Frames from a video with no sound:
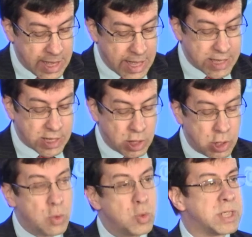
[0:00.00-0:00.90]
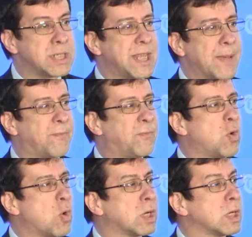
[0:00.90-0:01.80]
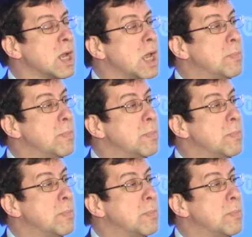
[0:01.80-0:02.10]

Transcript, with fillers: is a huge step forward